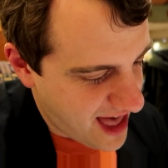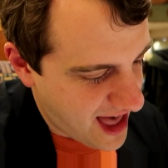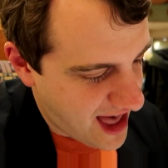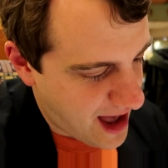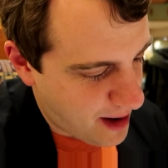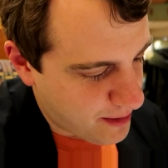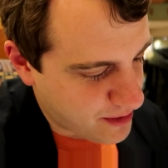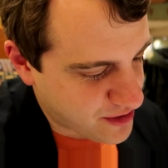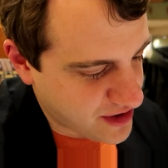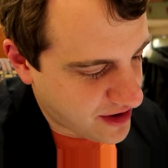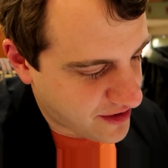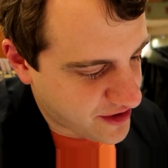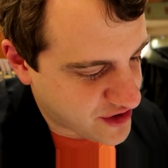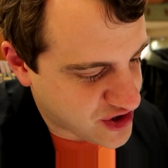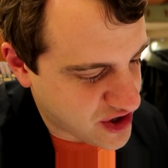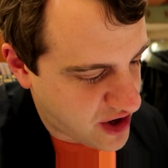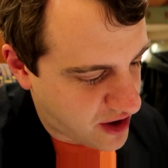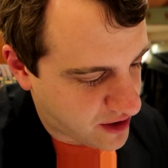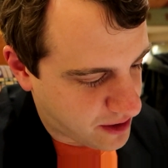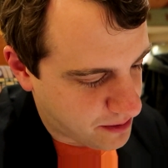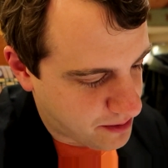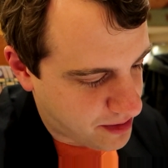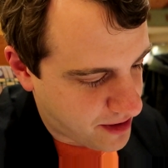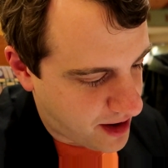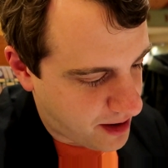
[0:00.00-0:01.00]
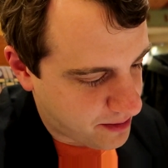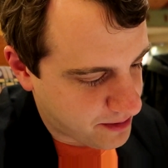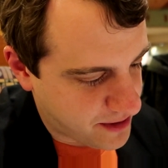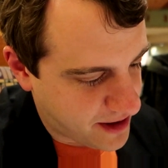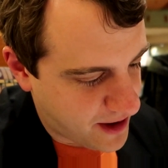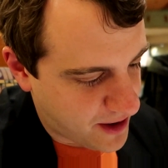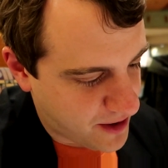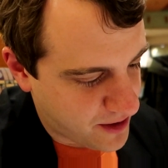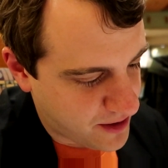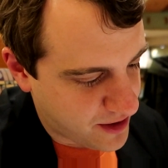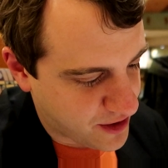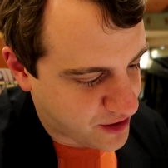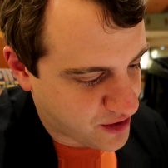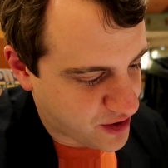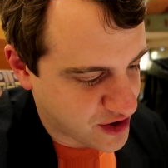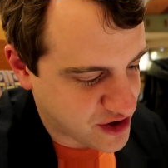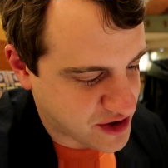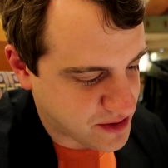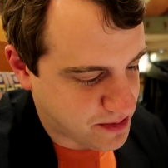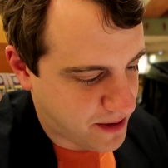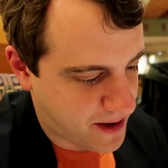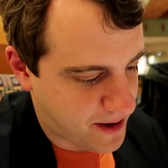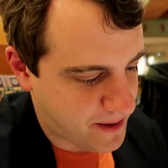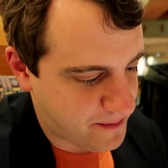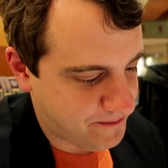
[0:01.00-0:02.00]
I'm gonna try the chocolate bomb now,
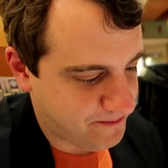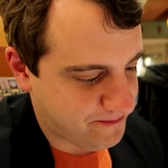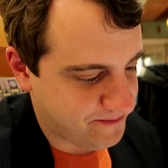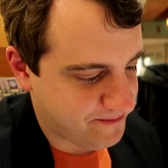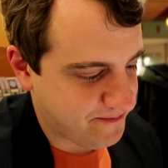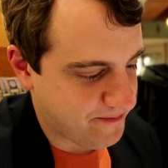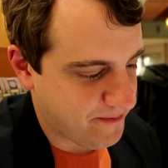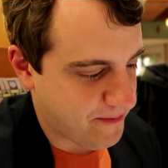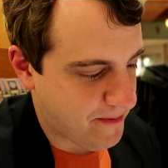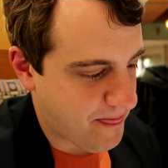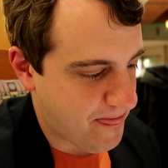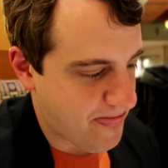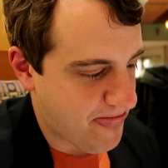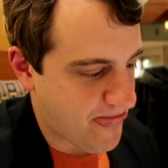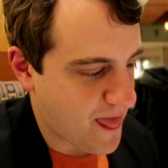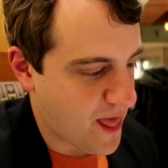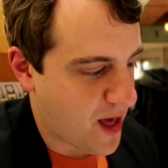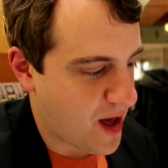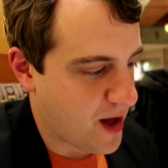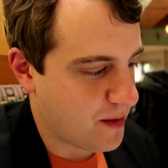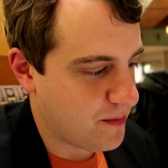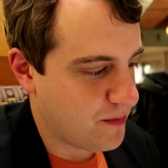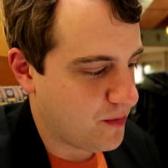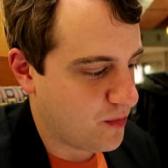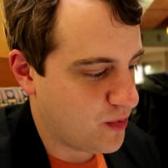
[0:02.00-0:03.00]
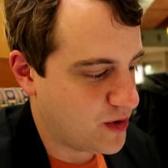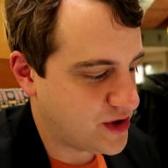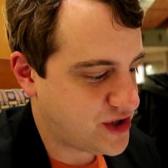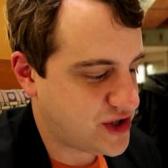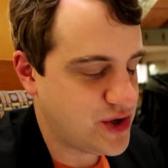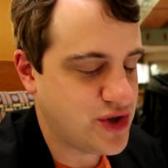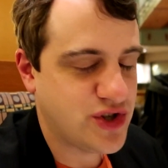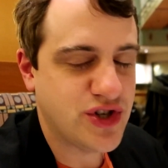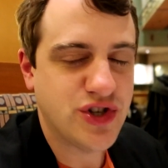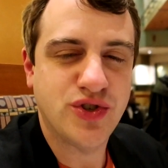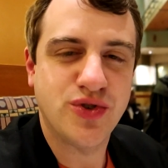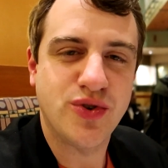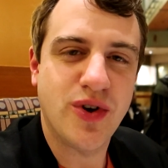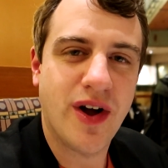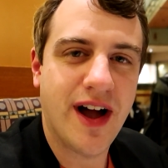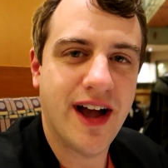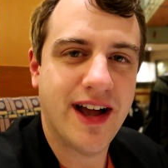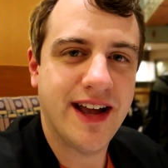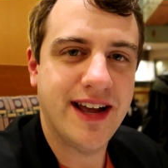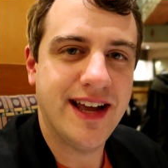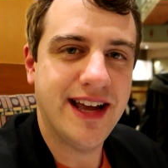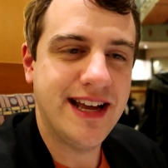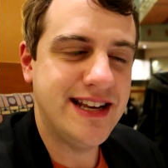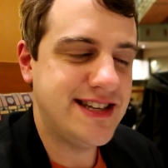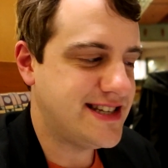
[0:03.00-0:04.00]
crunch bomb, which you should
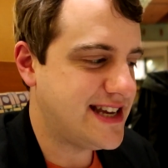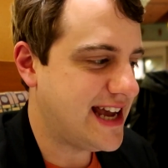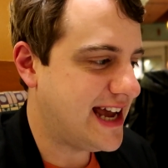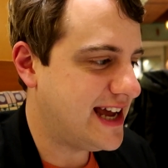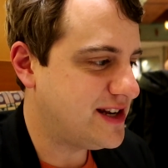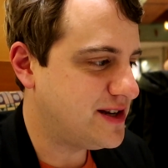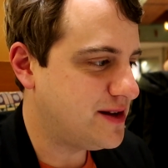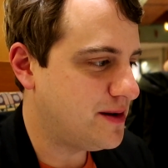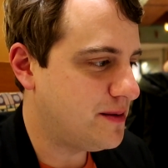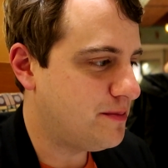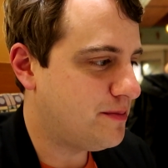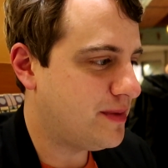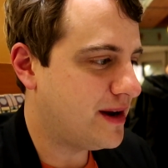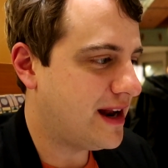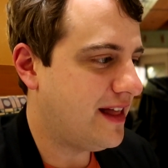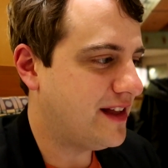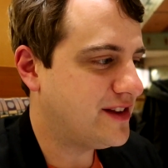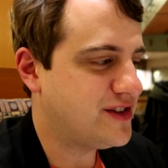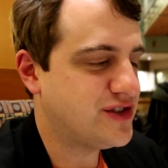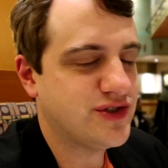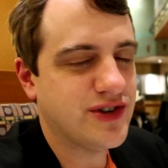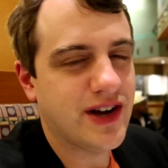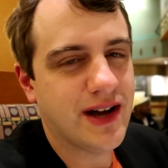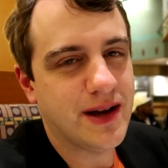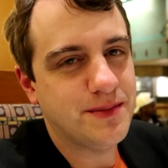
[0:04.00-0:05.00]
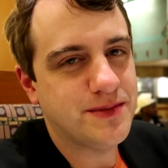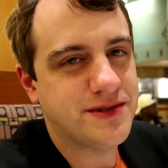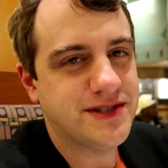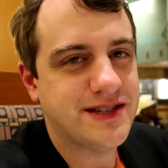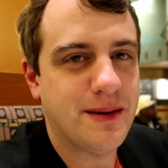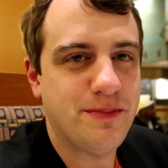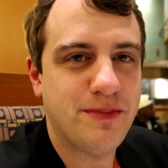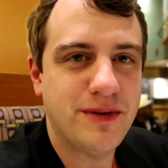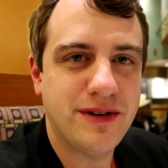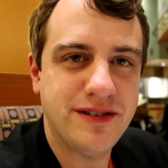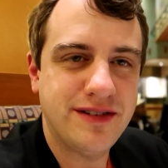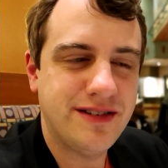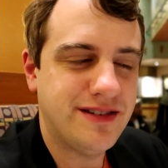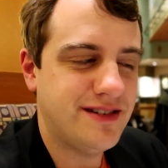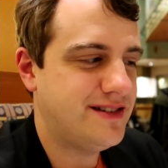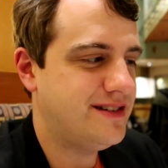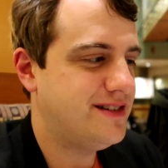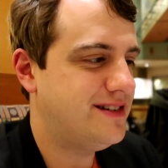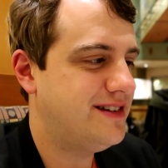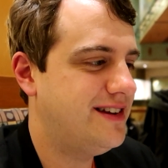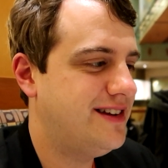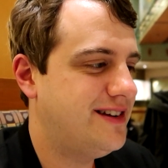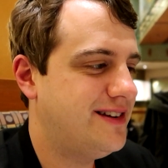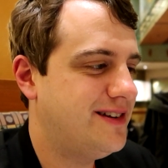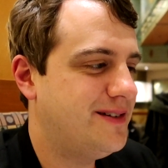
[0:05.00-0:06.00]
try in tandem, but I like to try them separate.
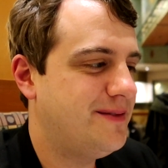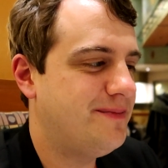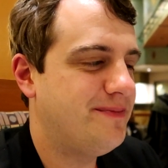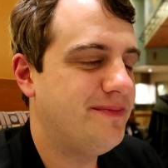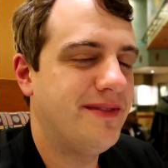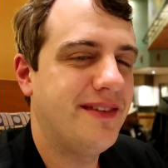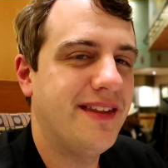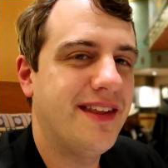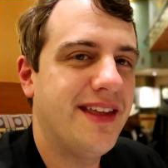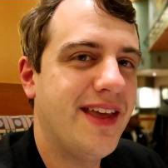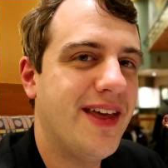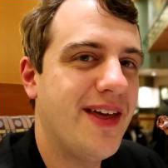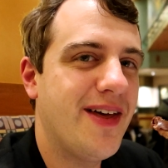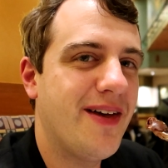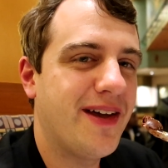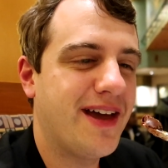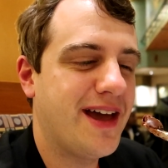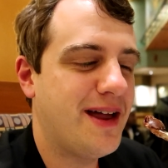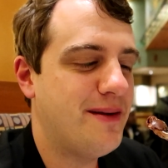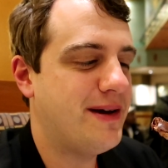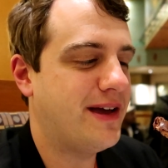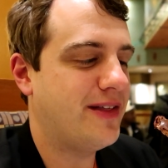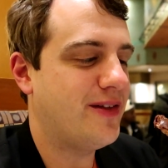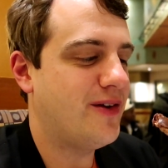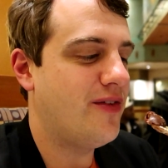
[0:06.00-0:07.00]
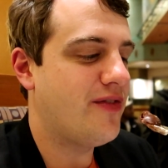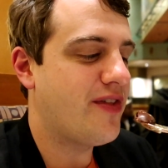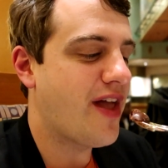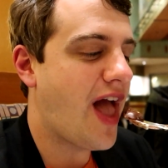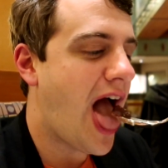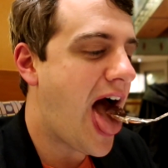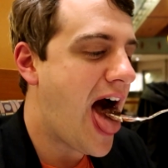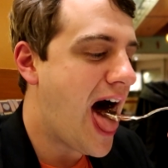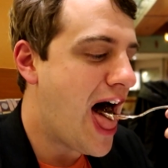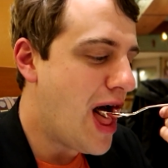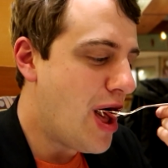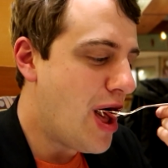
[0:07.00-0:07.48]
You know, kind of make my own thing.